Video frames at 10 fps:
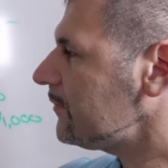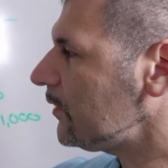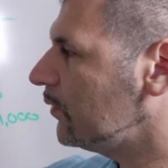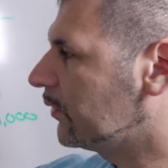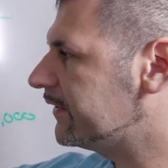
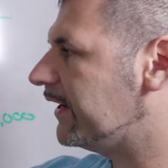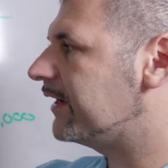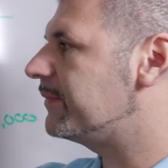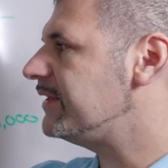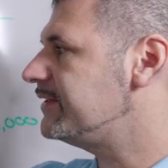Where the
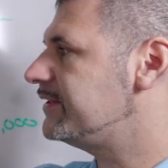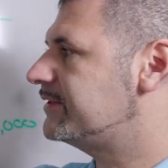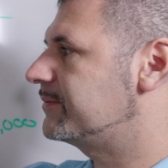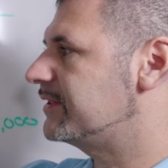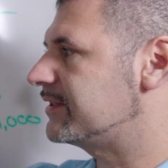AMS
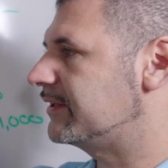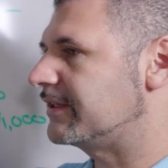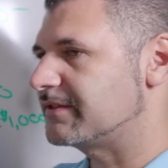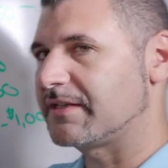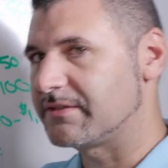system,
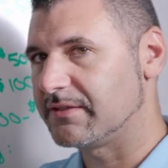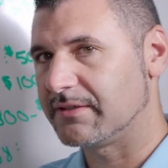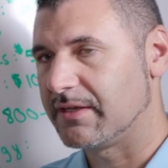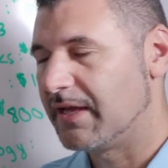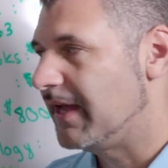EZLynx,
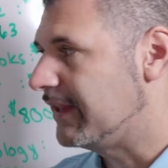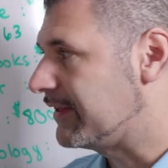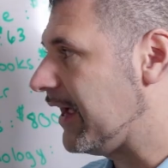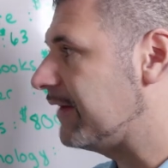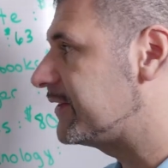doesn't,
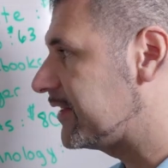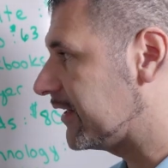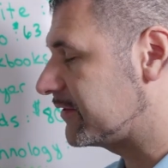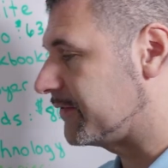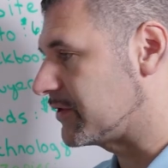they have a
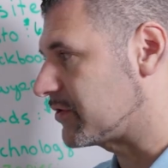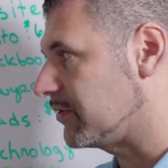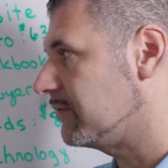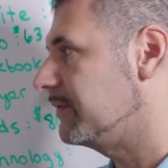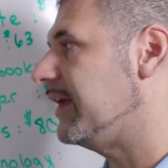text
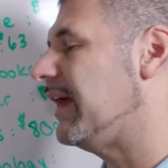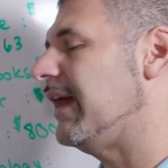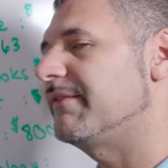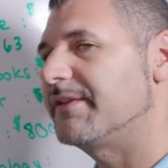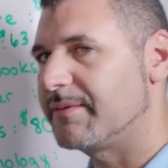feature, they
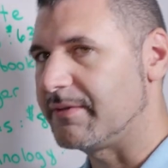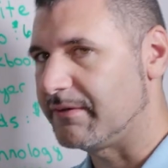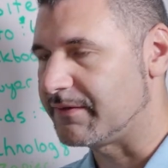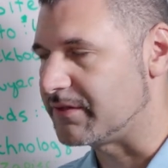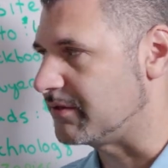have an email
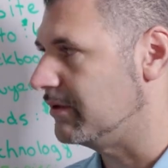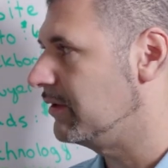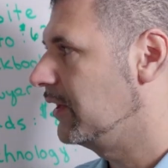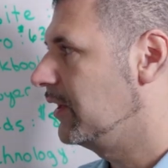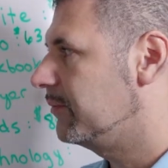feature,
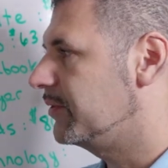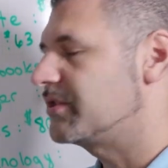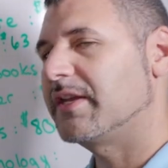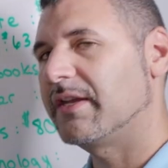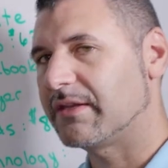but
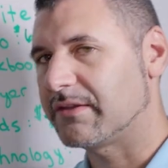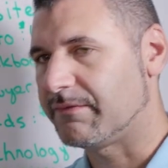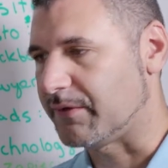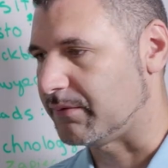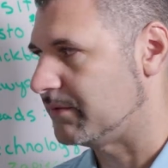you can't get the
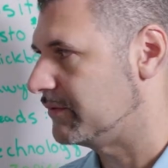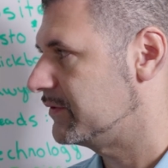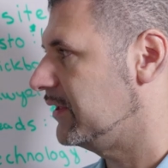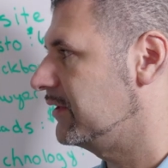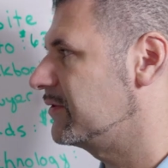
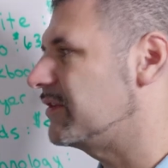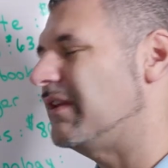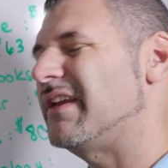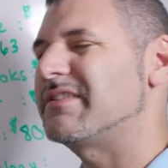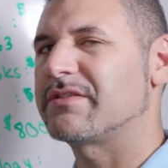photos. And there's a
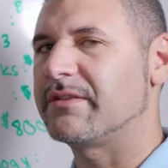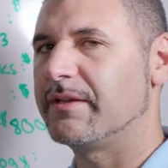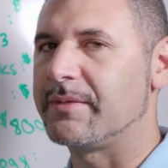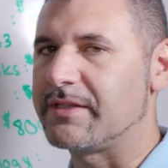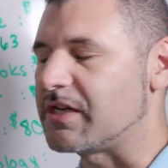lot of just
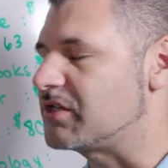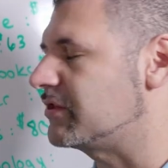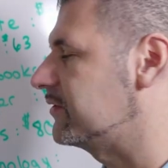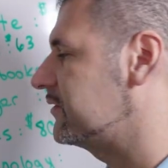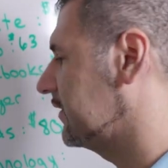
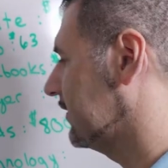limitations to